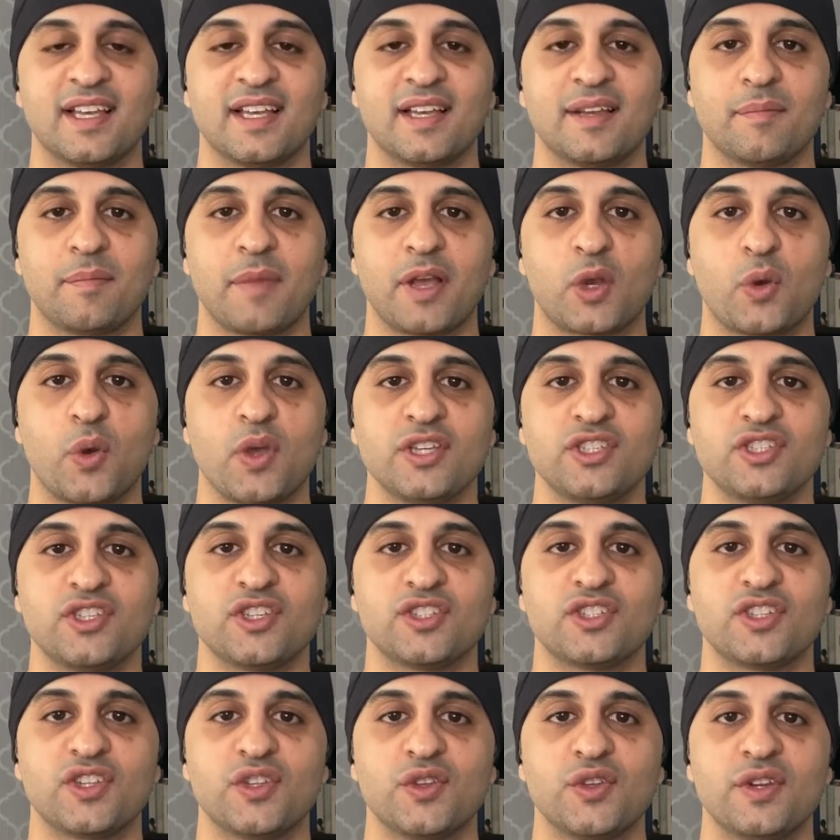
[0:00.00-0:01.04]
my question to
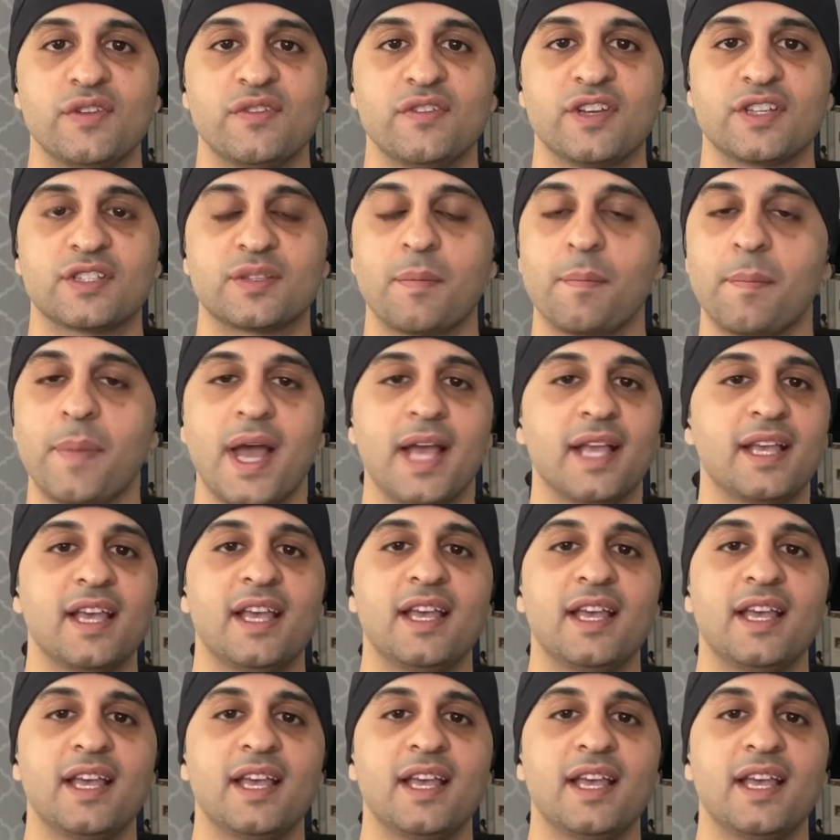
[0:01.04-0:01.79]
the universe, and bang.